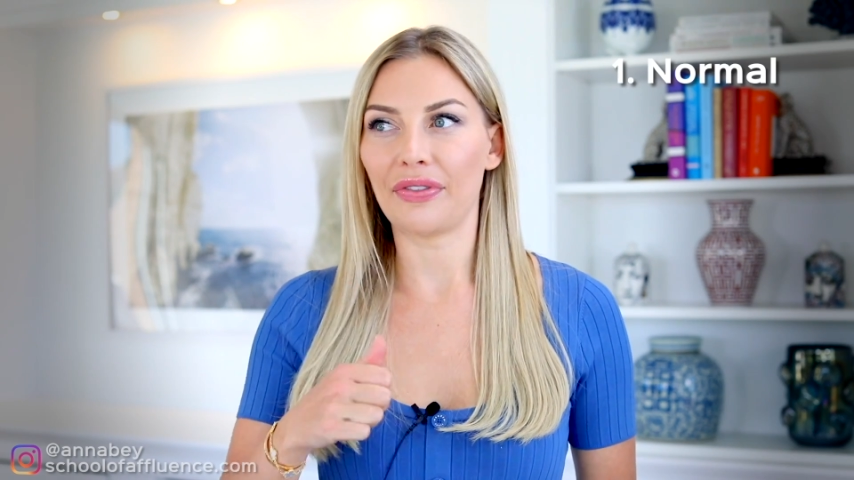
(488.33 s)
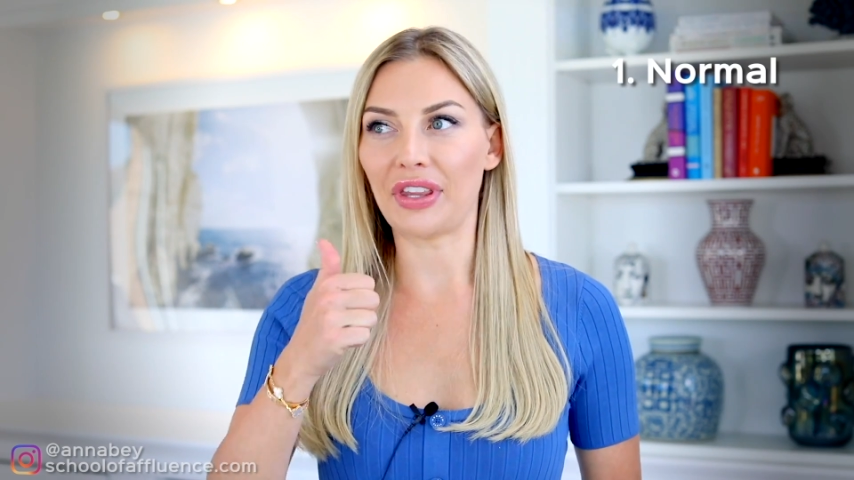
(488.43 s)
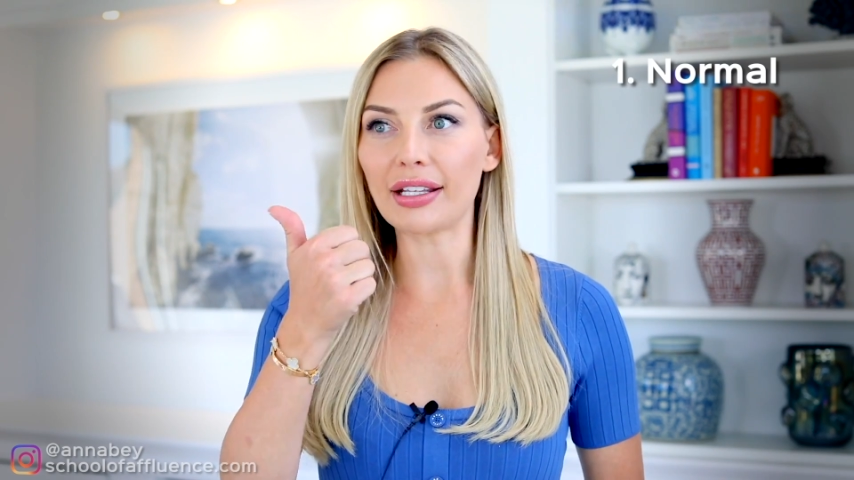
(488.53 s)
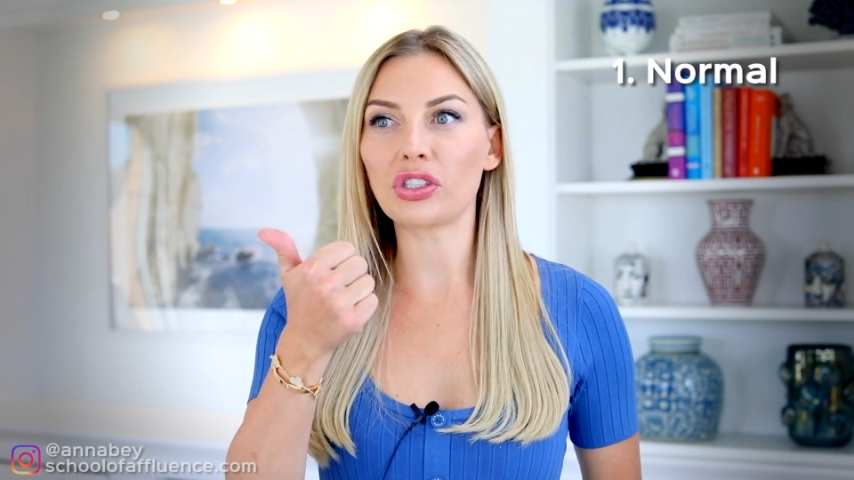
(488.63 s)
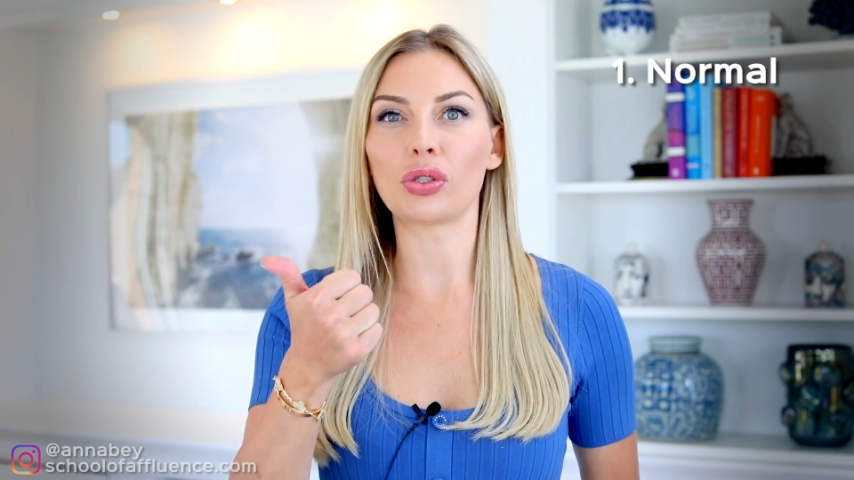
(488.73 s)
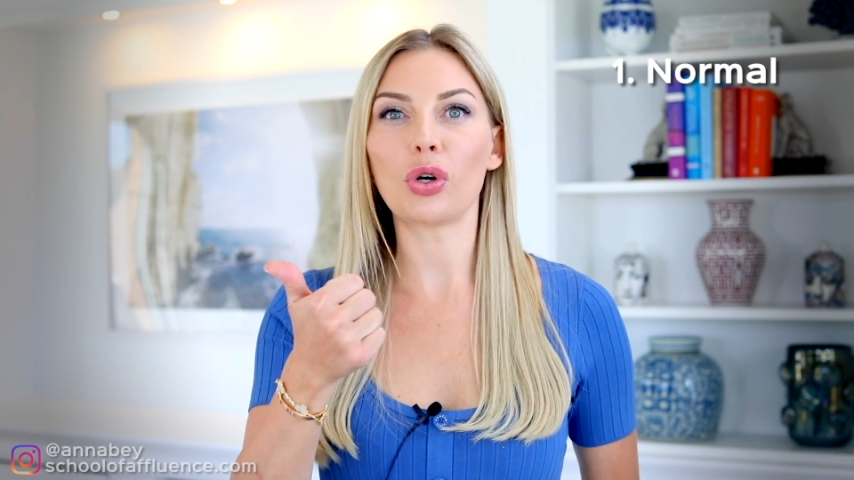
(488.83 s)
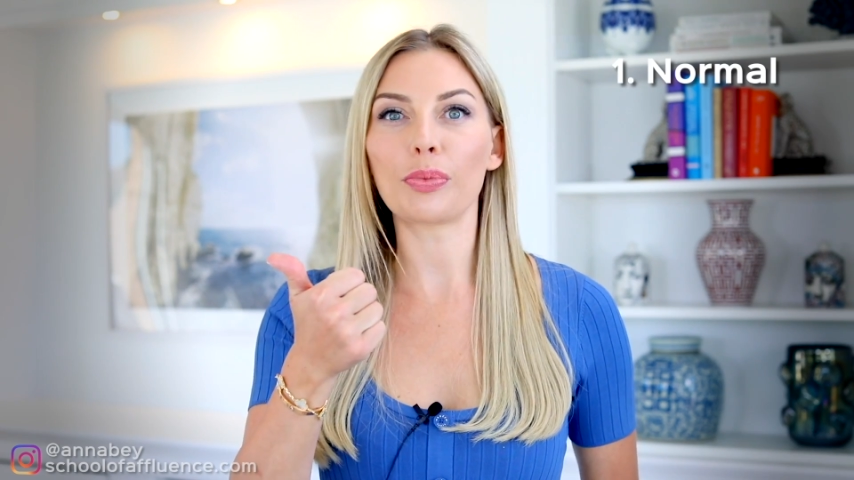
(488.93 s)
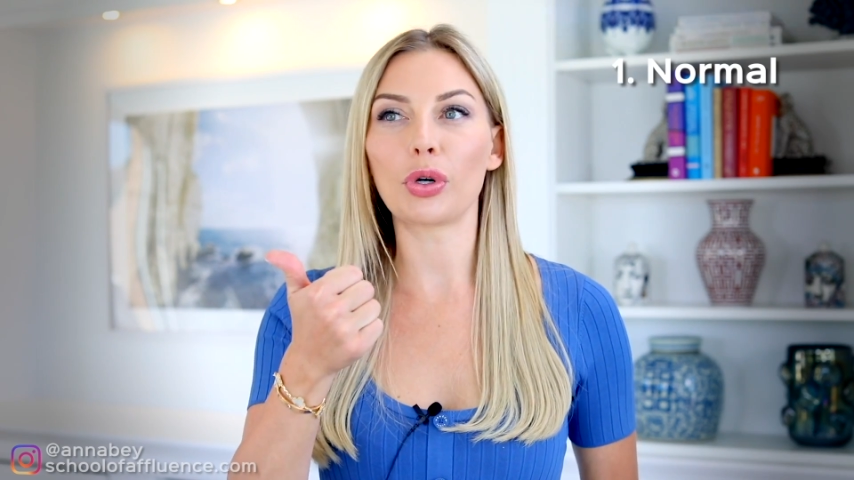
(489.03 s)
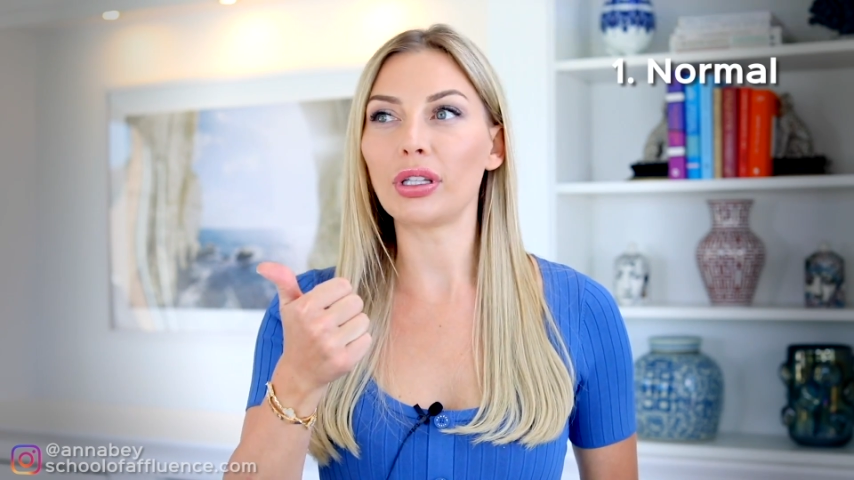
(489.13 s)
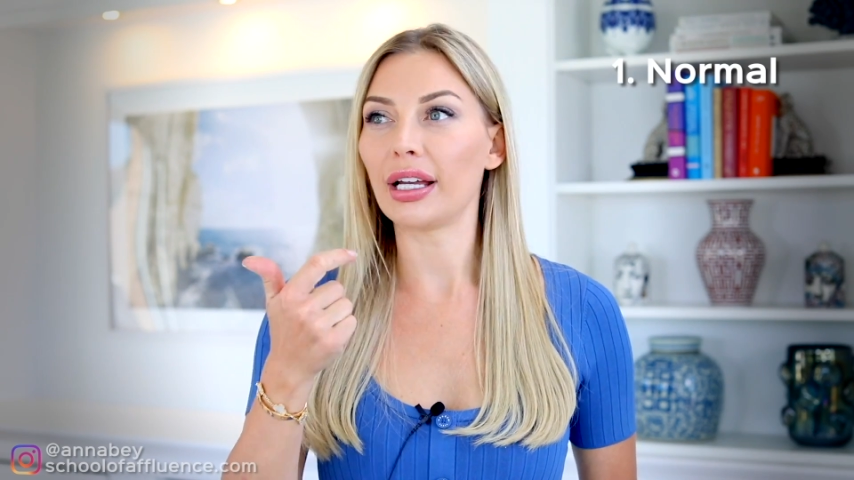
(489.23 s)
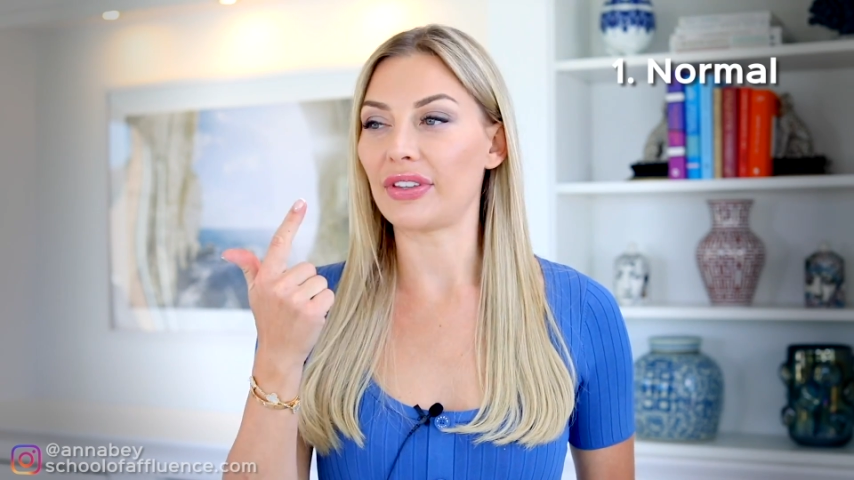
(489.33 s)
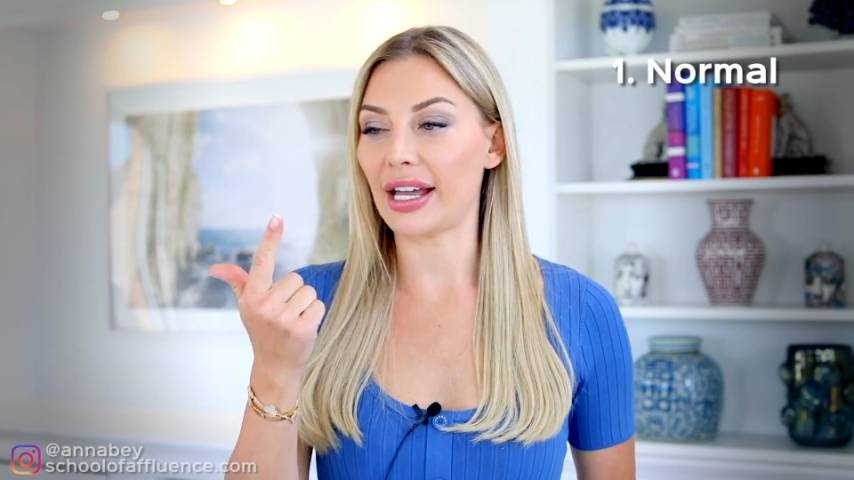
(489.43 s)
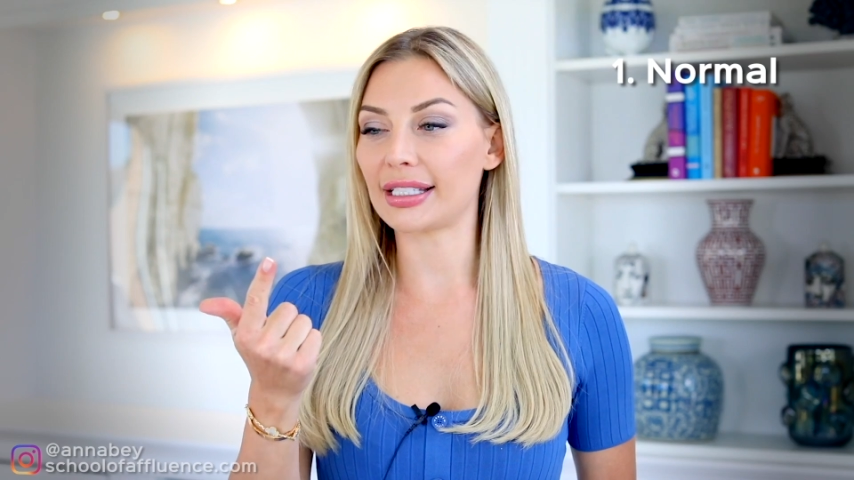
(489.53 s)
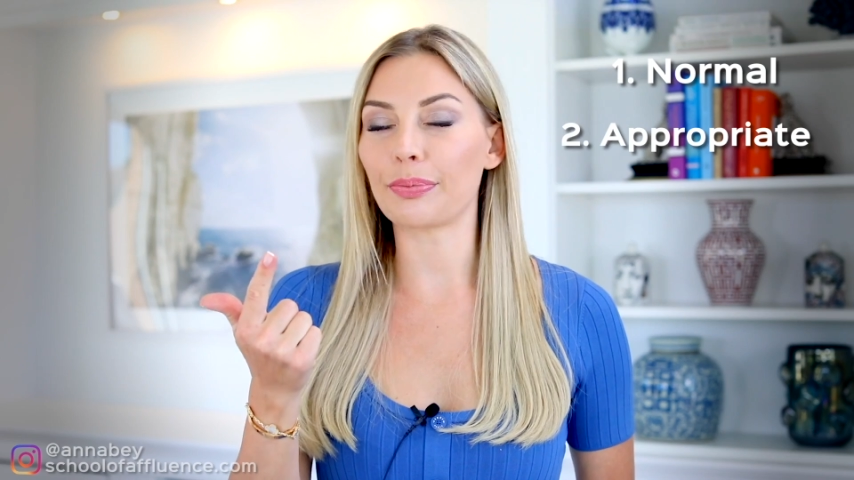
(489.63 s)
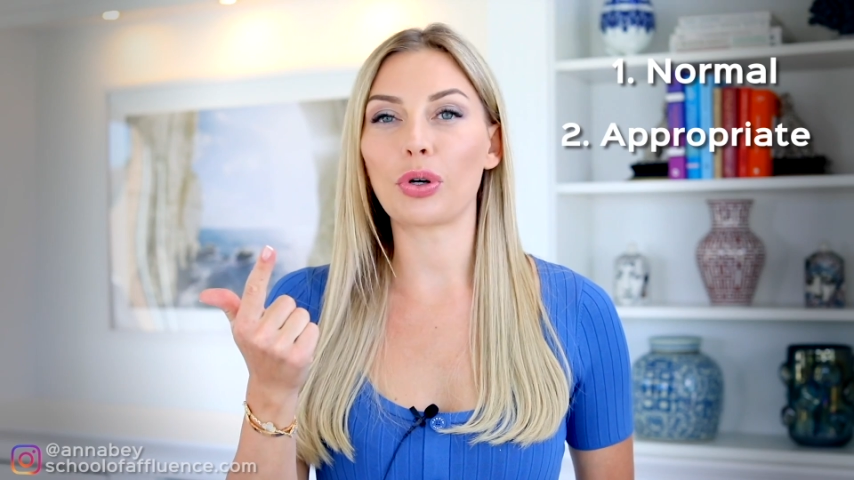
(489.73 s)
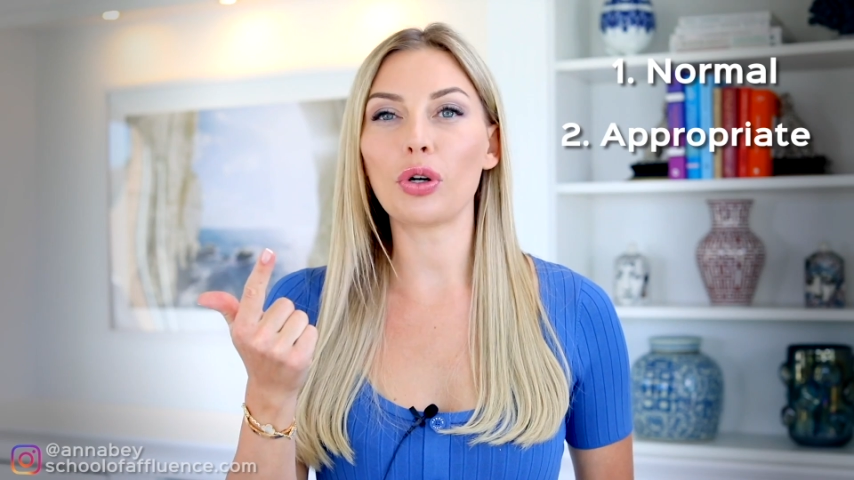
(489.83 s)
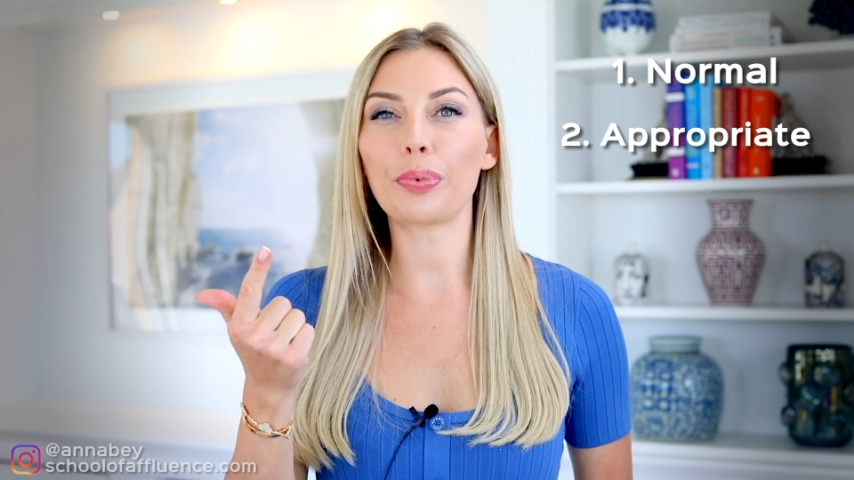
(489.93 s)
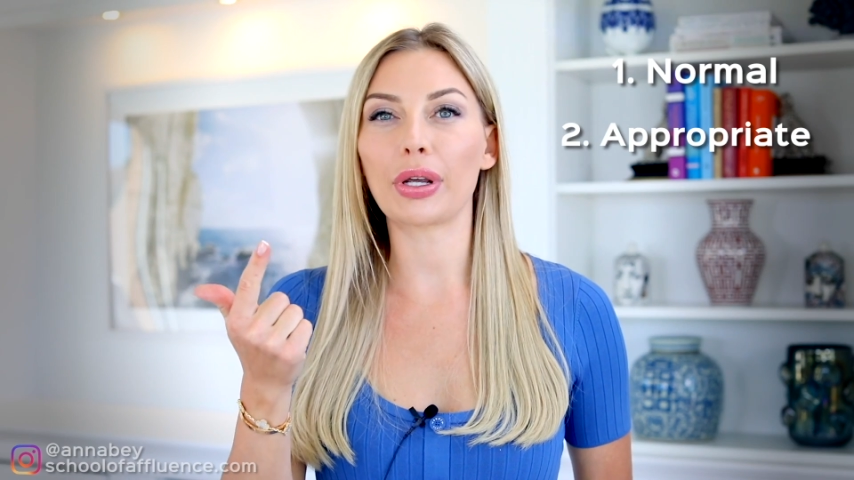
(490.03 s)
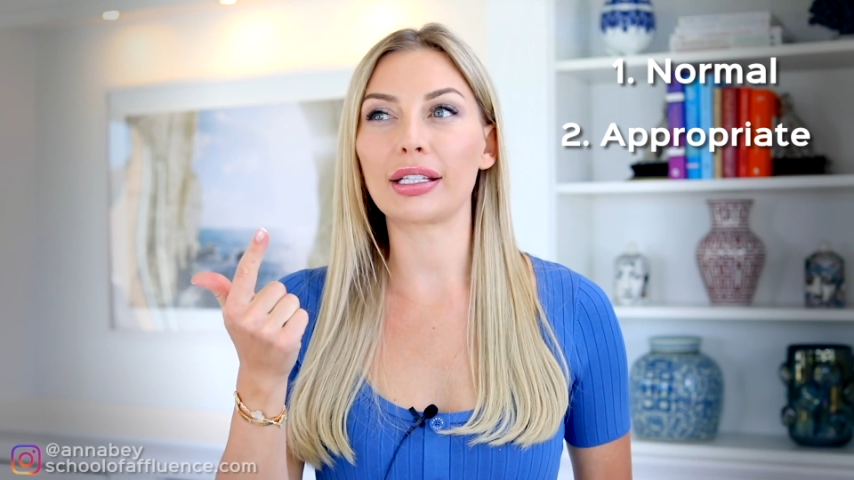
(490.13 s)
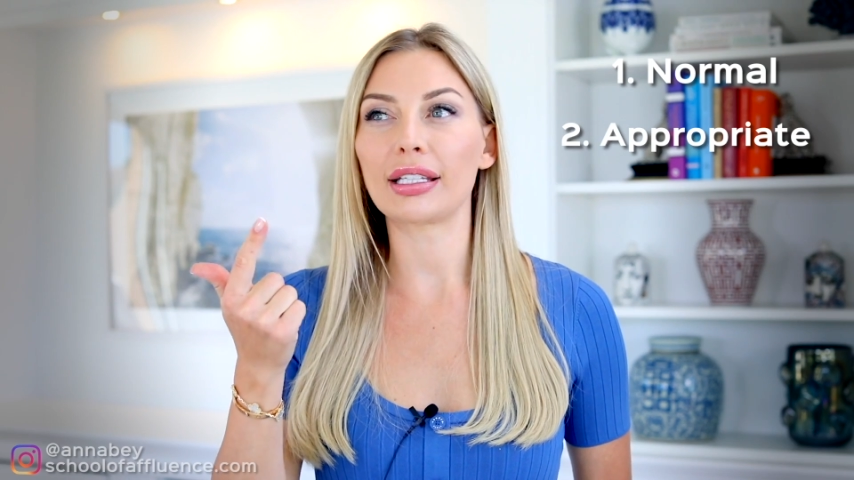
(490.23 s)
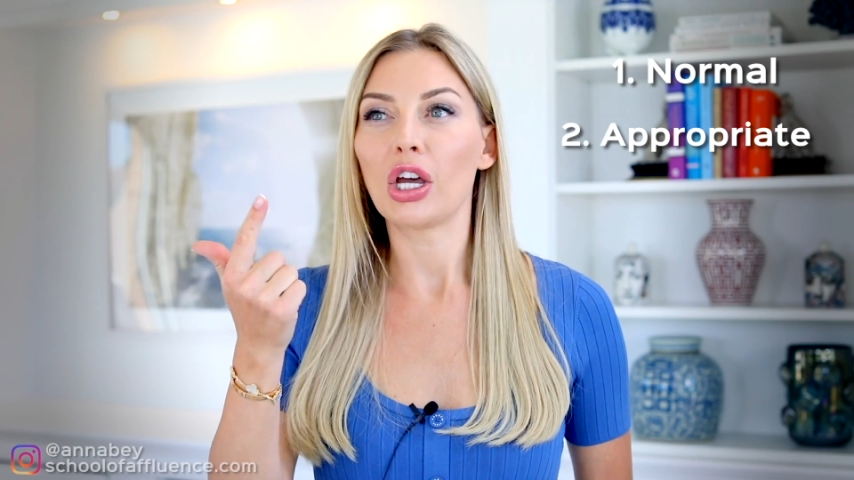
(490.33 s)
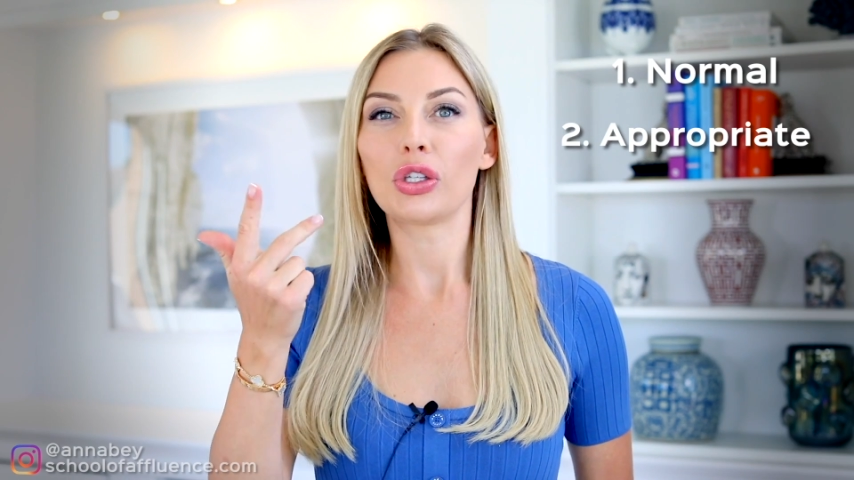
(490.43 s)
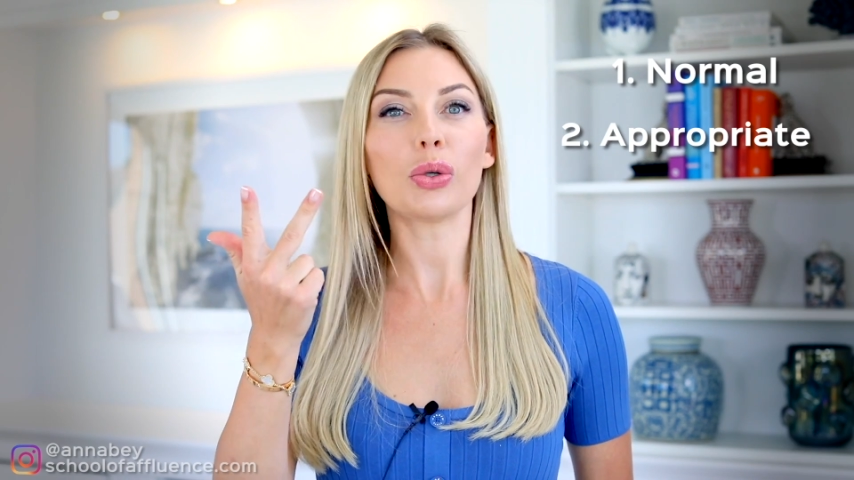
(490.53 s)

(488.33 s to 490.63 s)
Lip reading: that's normal, that's appropriate,